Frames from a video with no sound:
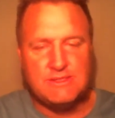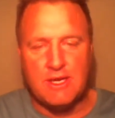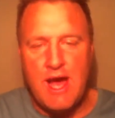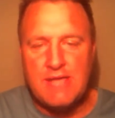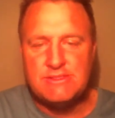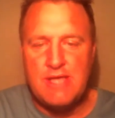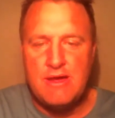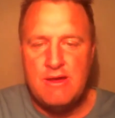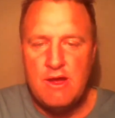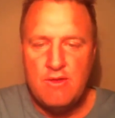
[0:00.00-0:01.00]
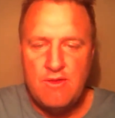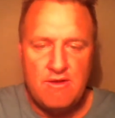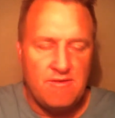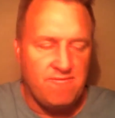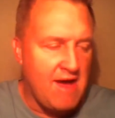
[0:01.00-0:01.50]
So, guys, the
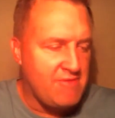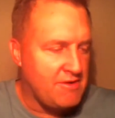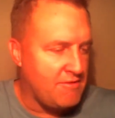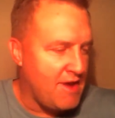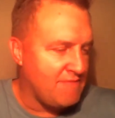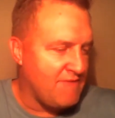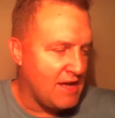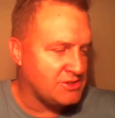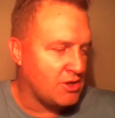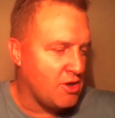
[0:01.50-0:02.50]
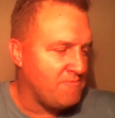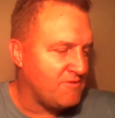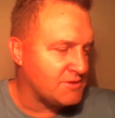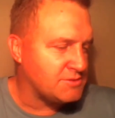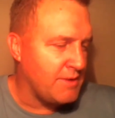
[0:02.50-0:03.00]
500 Rand voucher comp
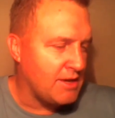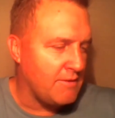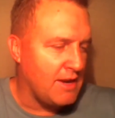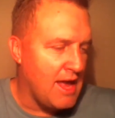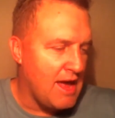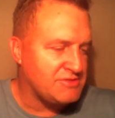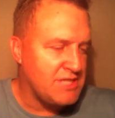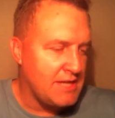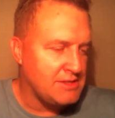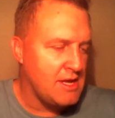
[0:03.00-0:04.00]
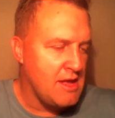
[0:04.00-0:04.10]
for this week on the live chat.